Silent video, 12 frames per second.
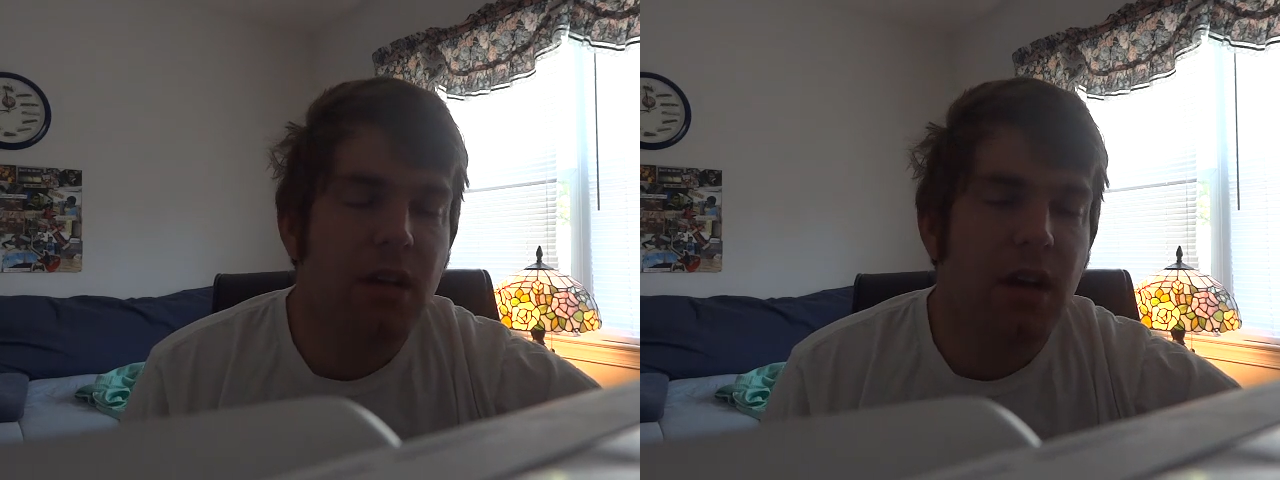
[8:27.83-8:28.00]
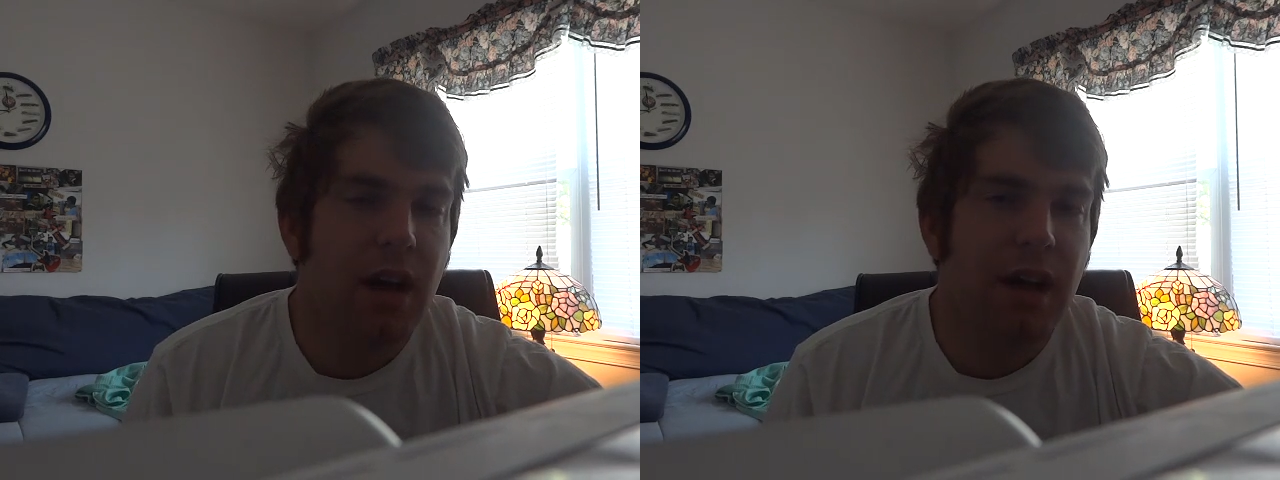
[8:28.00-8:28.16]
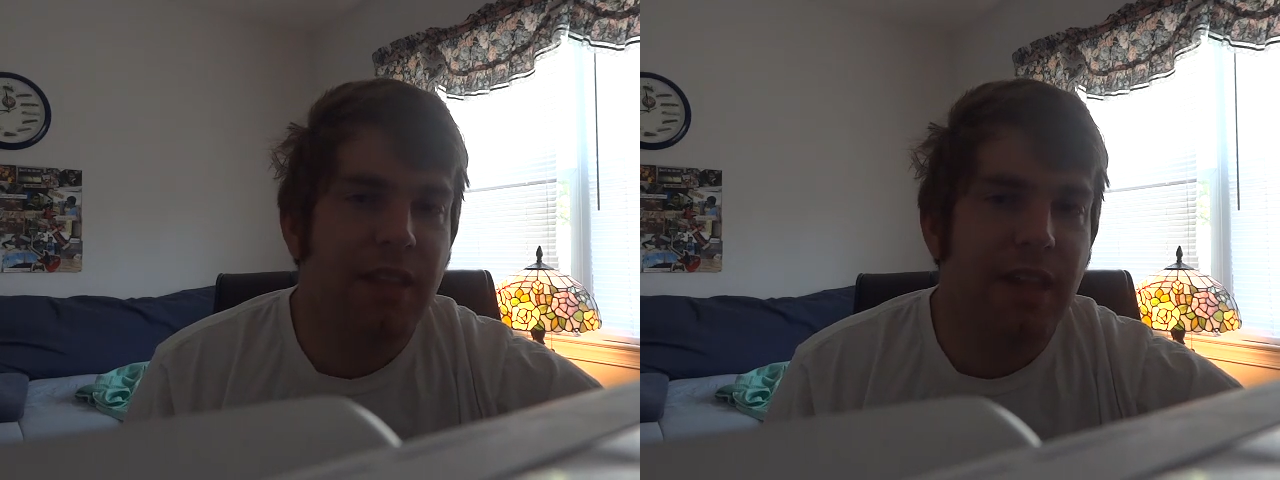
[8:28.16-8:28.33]

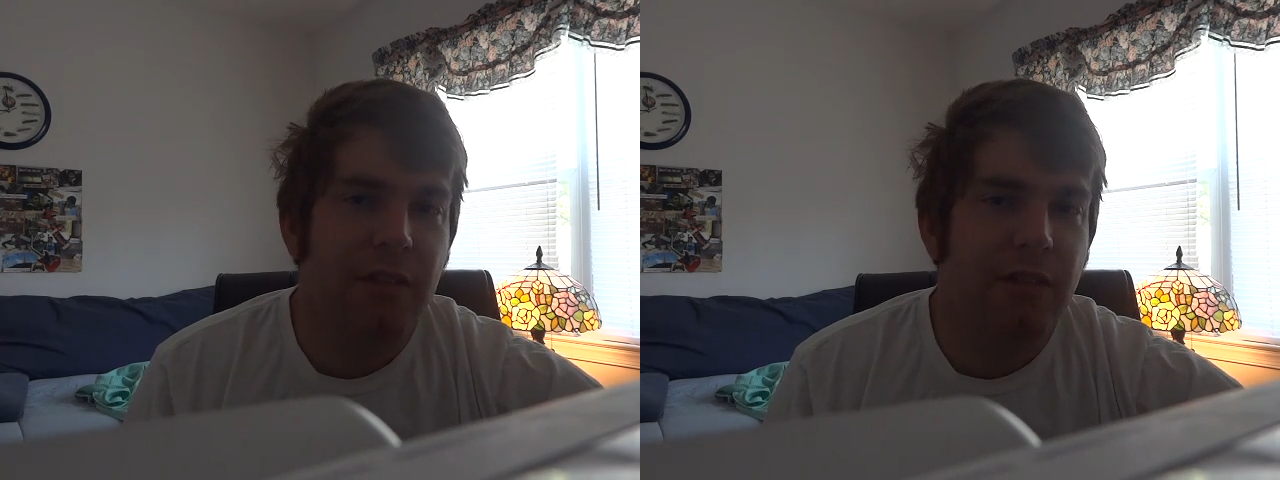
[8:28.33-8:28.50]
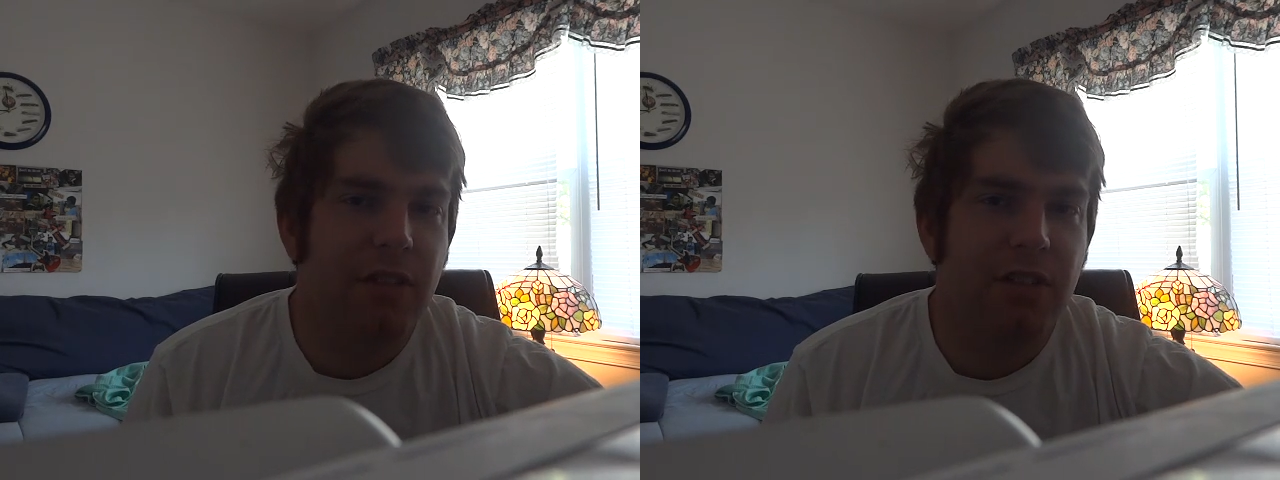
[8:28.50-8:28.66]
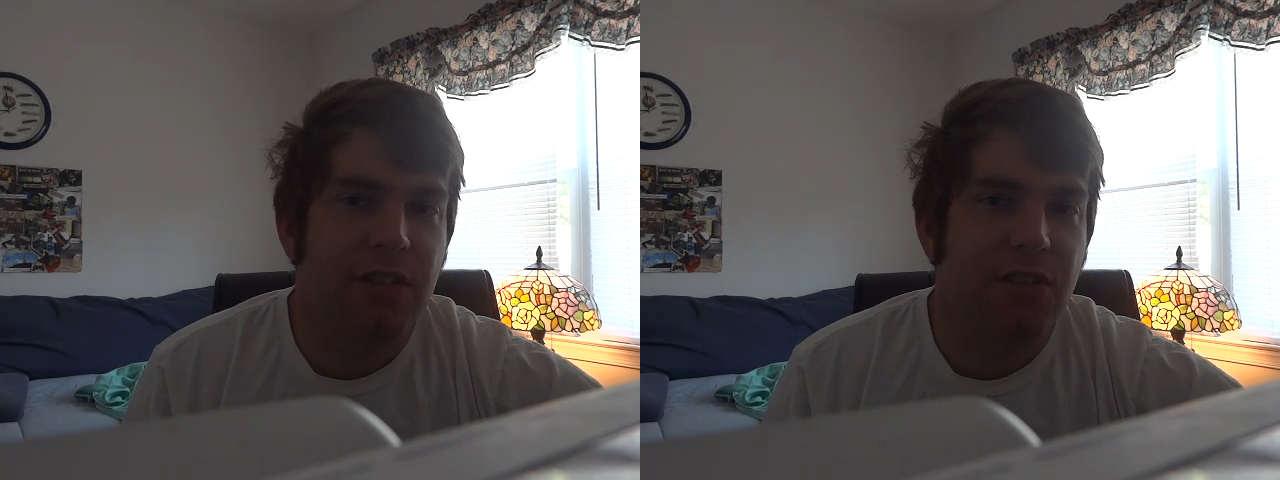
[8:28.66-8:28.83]
That
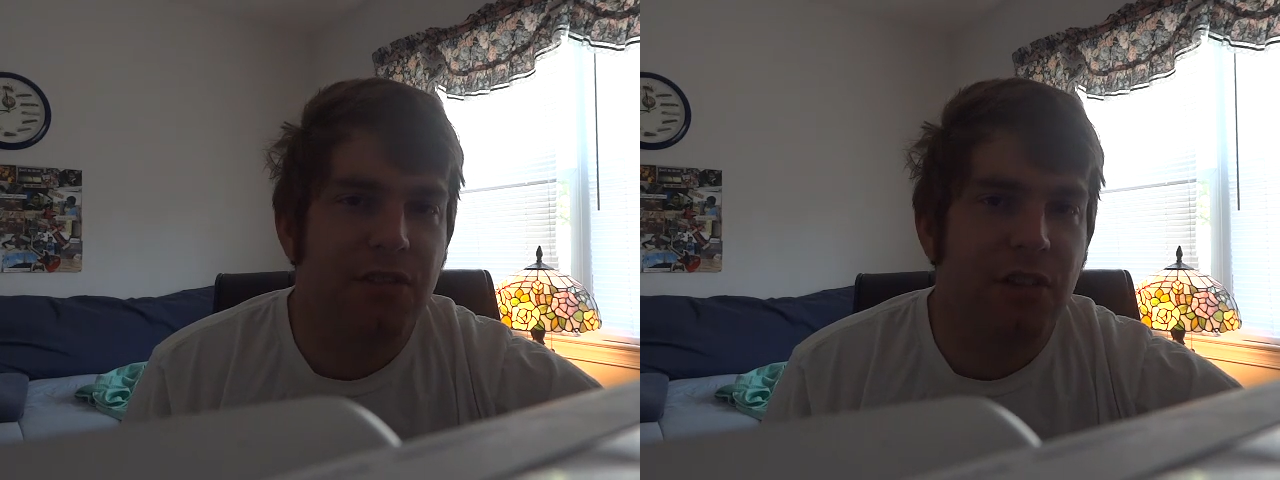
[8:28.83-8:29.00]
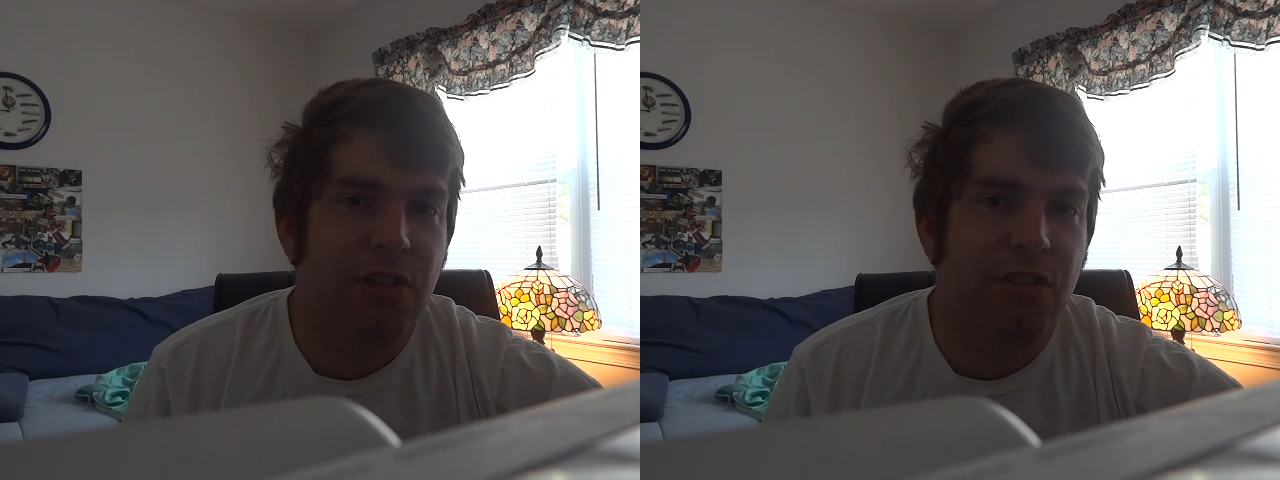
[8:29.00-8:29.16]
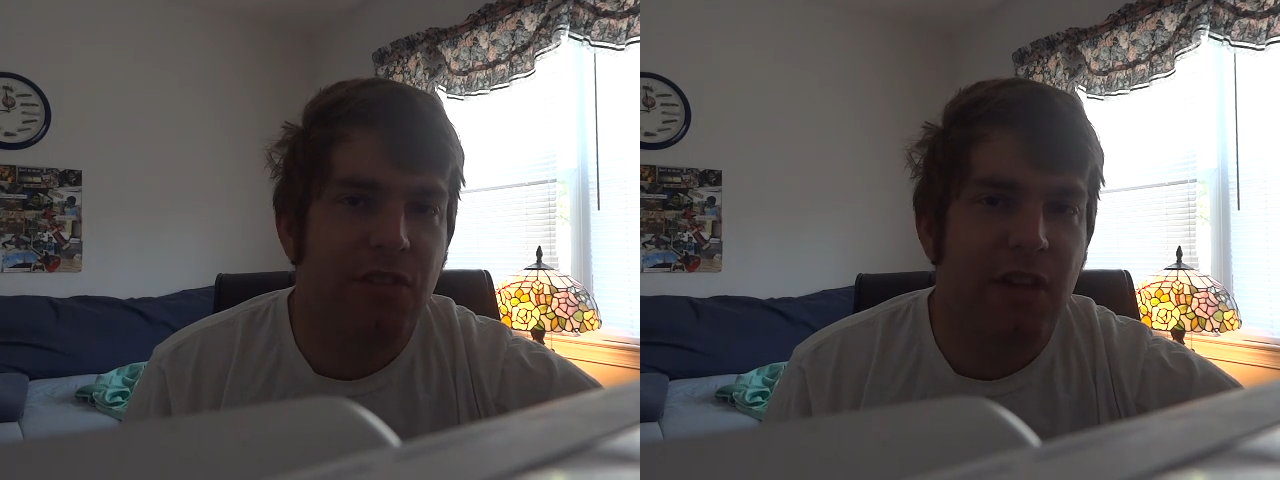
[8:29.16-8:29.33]
was
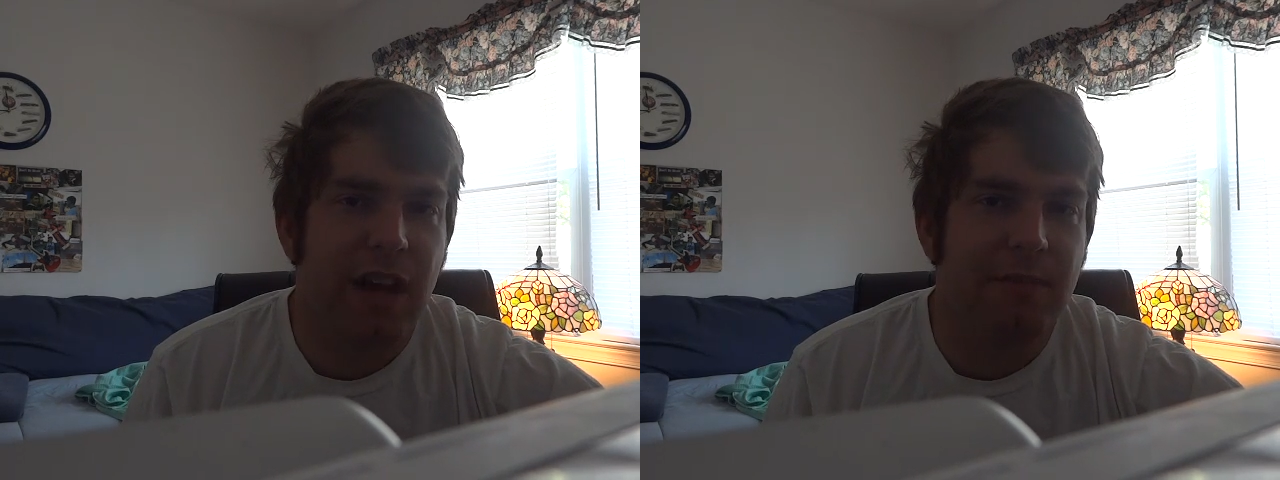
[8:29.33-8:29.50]
just,